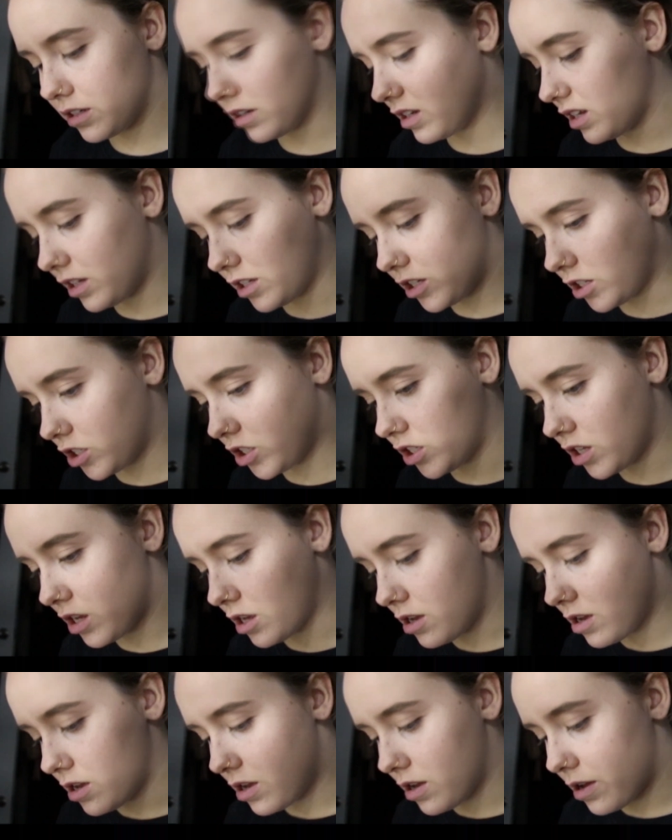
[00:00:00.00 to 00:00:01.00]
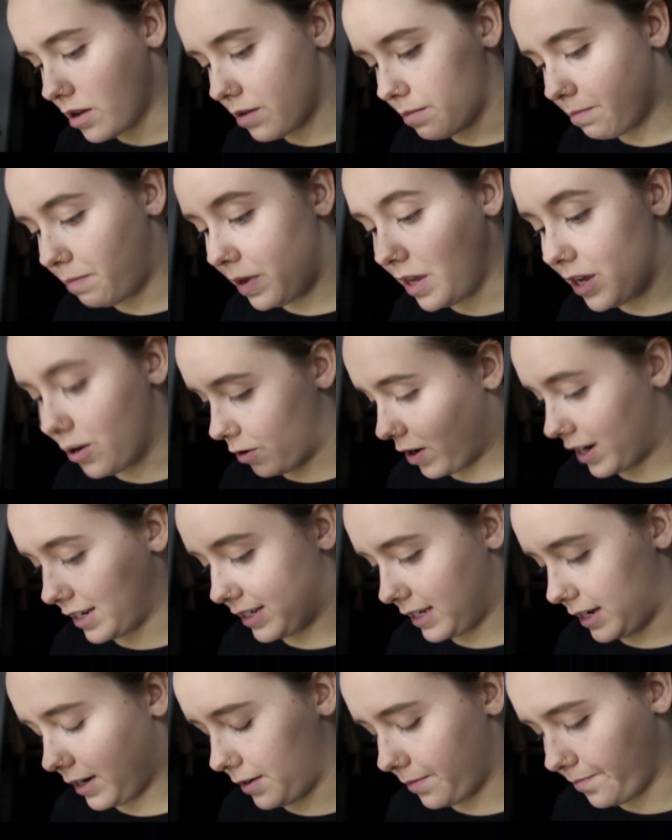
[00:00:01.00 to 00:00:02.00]
let's be
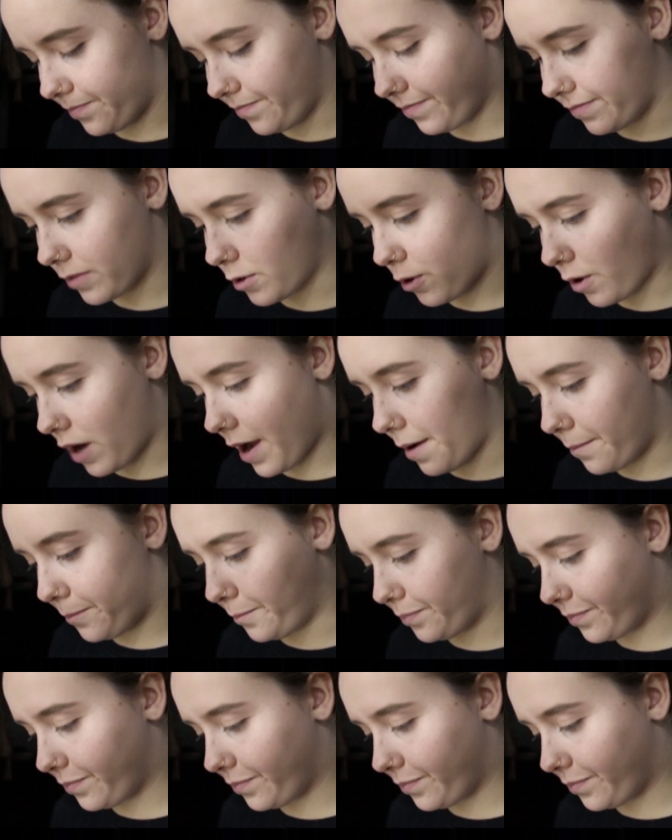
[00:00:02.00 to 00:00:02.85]
crazy, okay?